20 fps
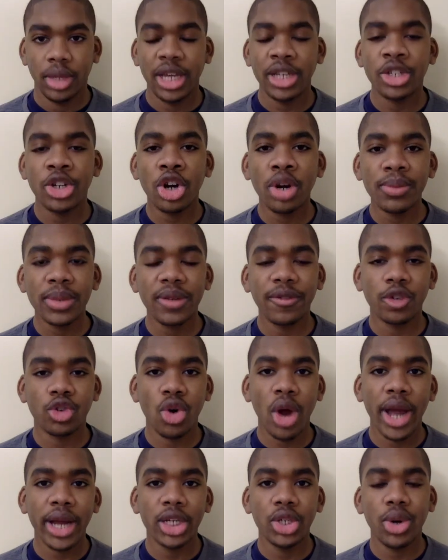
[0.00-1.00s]
In terms of
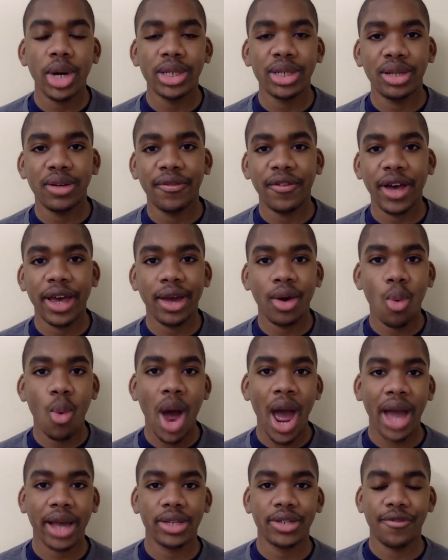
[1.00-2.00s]
trying to identify
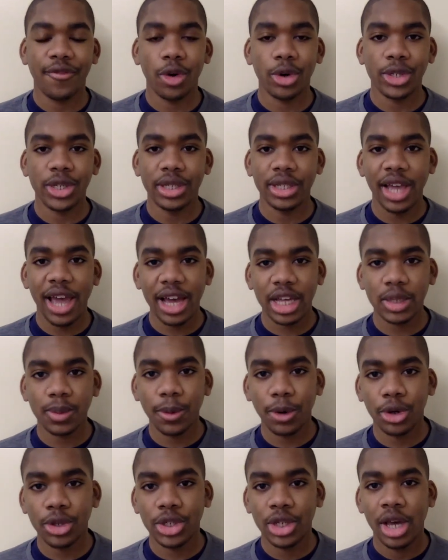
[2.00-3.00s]
quacks versus
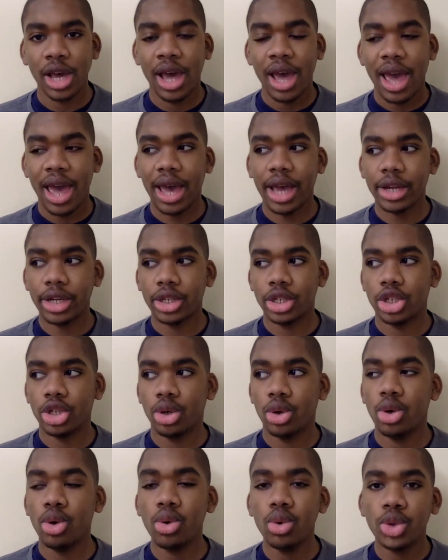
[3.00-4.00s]
experts and
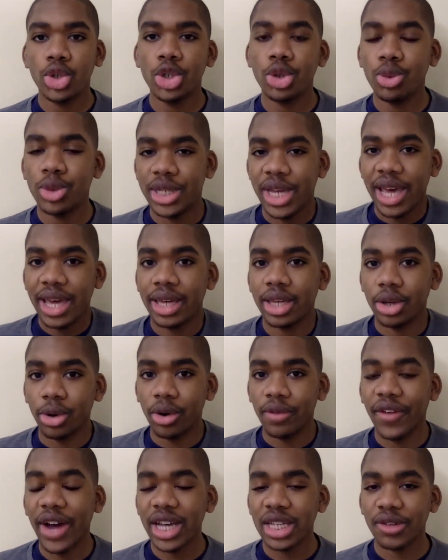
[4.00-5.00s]
who to take your
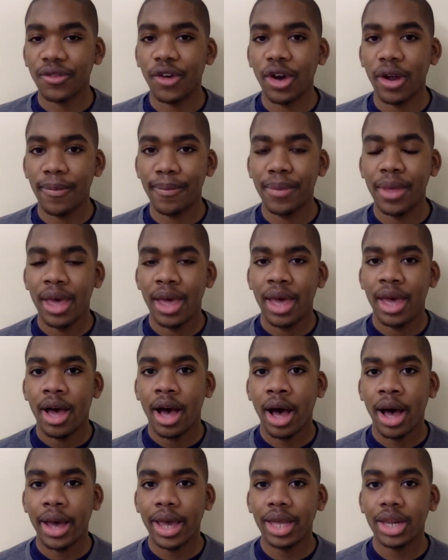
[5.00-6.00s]
advice from,
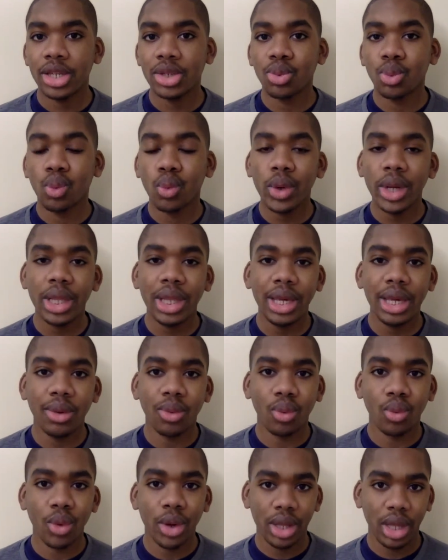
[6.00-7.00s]
it is really,
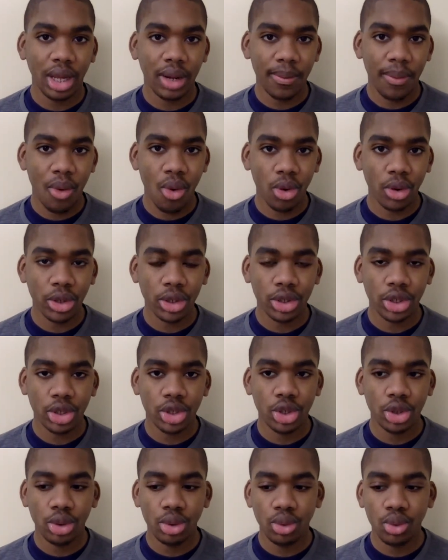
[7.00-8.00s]
really important
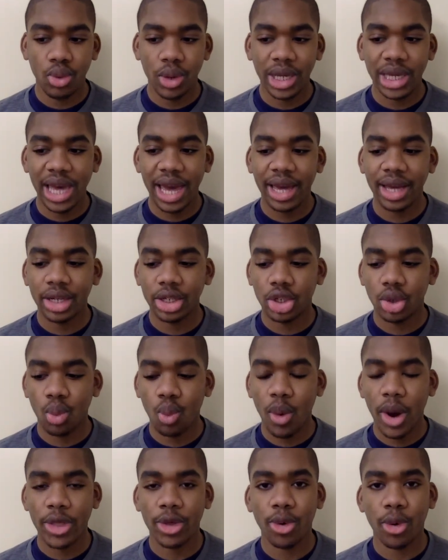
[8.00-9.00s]
to gauge
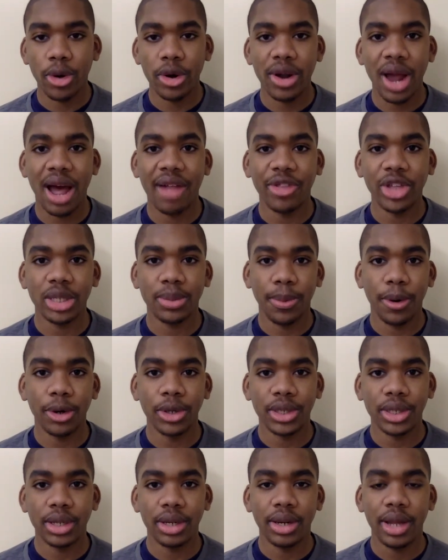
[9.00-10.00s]
whether or not this
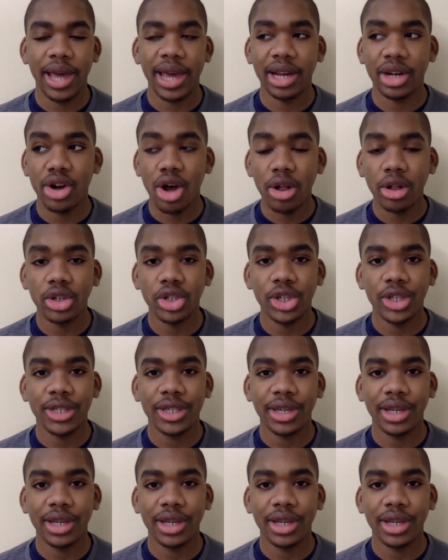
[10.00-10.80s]
person acknowledges